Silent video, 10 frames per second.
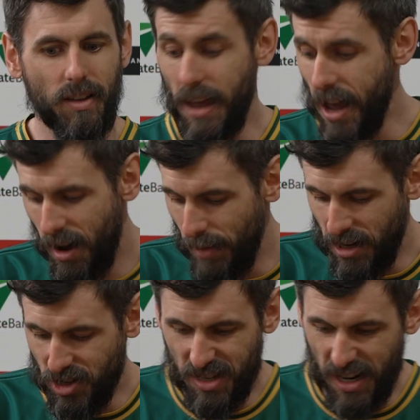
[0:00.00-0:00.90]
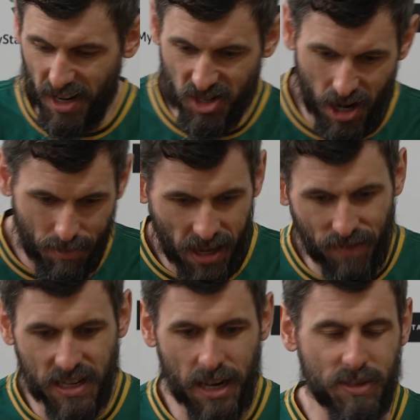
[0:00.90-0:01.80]
Yeah, I mean, just anytime you
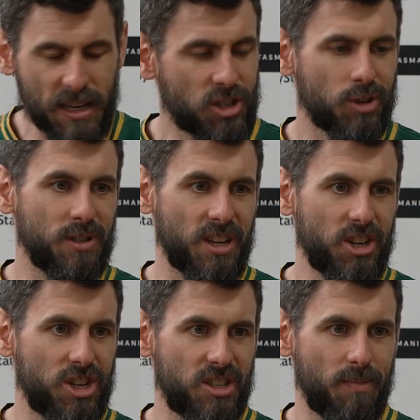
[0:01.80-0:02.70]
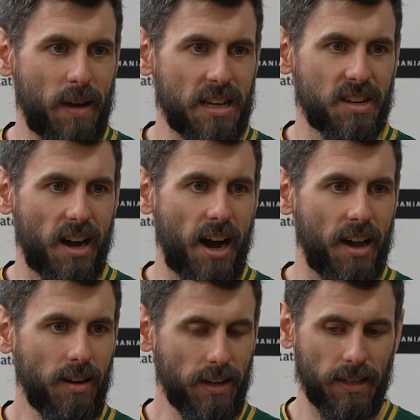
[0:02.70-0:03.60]
give teams extra possessions, it makes it hard.